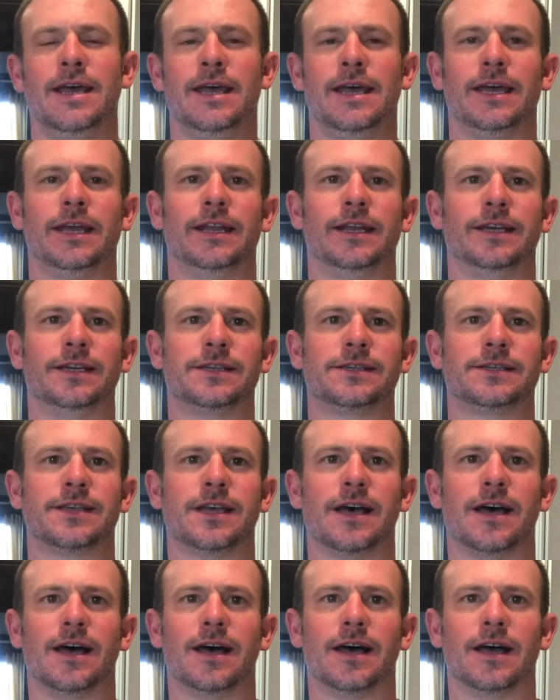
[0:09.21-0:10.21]
It is
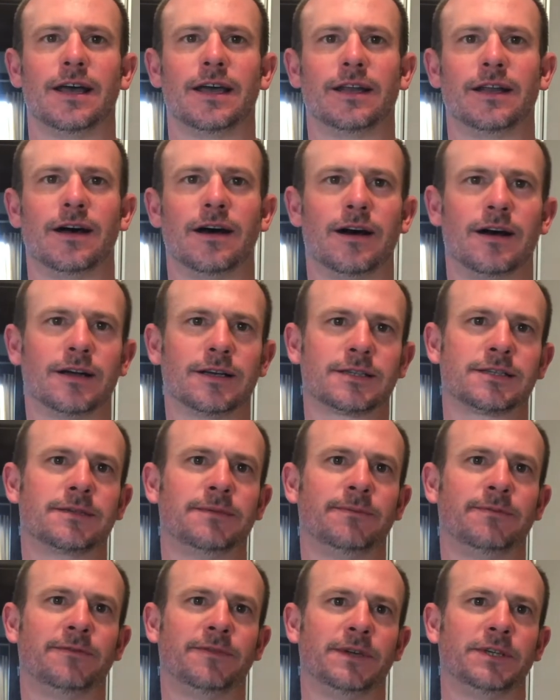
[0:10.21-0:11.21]
an
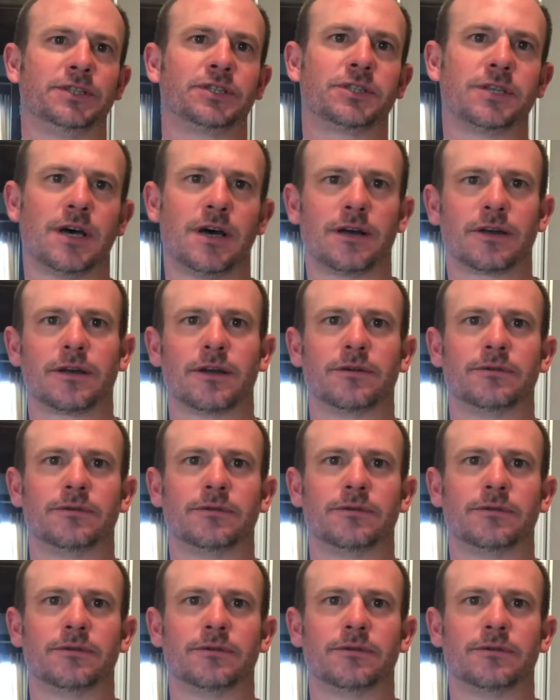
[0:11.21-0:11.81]
awesome fish taco